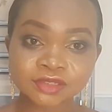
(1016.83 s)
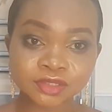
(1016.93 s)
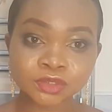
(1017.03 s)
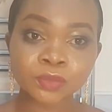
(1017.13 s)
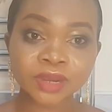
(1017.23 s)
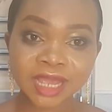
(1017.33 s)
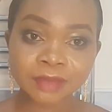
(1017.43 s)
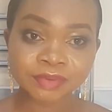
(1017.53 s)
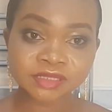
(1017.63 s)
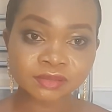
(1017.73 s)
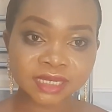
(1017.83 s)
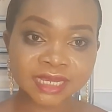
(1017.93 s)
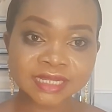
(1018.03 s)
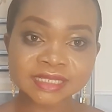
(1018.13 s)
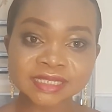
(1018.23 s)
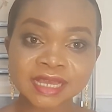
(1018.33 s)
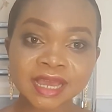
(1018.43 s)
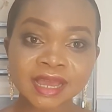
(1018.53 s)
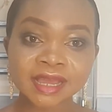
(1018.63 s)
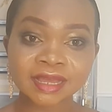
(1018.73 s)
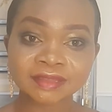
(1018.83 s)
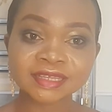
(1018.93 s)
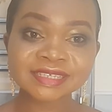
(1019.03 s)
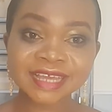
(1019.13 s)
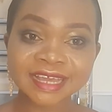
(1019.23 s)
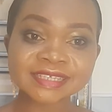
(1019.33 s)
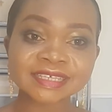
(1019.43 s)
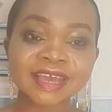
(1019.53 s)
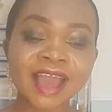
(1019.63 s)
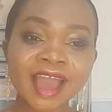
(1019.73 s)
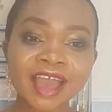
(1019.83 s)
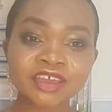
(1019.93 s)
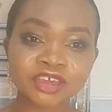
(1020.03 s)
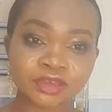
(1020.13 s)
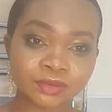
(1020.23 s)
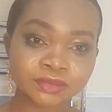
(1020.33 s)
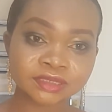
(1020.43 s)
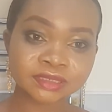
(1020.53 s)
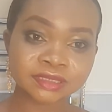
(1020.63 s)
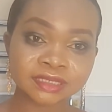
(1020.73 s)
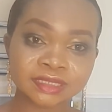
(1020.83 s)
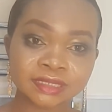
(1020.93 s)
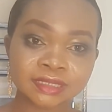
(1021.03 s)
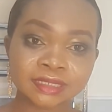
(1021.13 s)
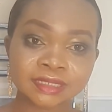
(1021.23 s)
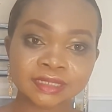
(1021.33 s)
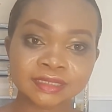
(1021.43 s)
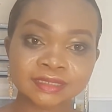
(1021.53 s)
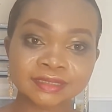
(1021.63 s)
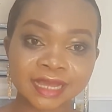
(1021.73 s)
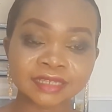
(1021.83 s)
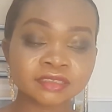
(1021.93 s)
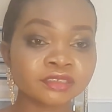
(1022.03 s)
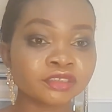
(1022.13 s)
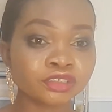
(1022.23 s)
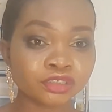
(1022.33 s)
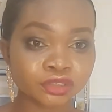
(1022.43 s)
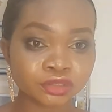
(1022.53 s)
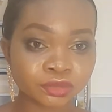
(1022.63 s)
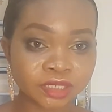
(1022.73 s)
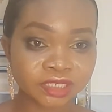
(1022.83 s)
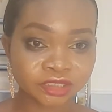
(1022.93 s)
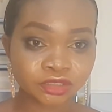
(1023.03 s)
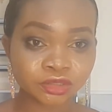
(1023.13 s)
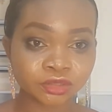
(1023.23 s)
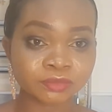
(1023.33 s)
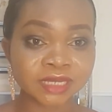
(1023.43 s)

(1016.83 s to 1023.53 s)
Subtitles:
To recapitulate, this essay argued that children should be